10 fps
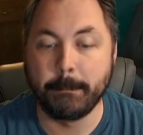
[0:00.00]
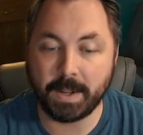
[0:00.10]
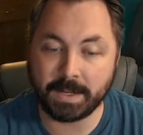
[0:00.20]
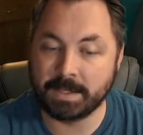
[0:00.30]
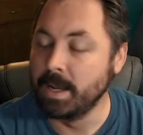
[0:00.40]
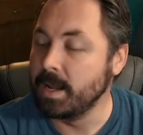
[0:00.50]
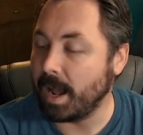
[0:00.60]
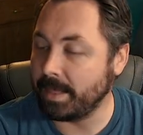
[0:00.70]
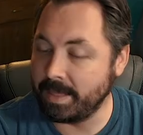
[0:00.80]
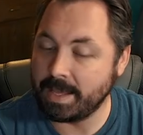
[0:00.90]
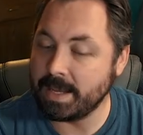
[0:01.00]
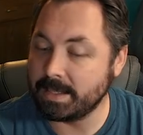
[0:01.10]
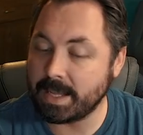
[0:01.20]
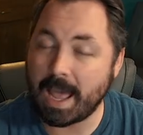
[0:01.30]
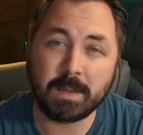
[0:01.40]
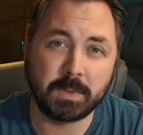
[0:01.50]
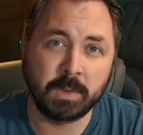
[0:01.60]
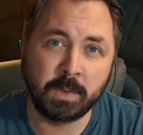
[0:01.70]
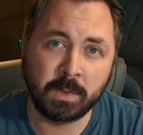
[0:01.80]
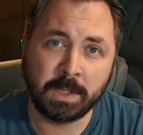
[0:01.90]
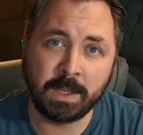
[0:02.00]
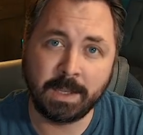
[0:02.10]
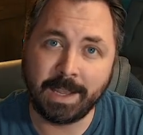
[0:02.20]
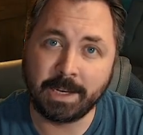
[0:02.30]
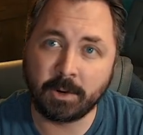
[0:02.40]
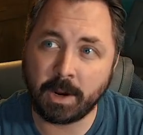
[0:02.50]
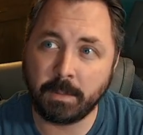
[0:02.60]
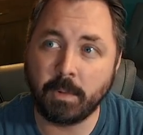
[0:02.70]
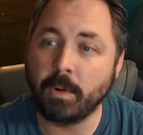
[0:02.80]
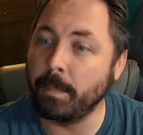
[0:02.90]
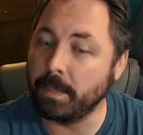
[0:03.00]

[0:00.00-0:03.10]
But I think he's absolutely incredible.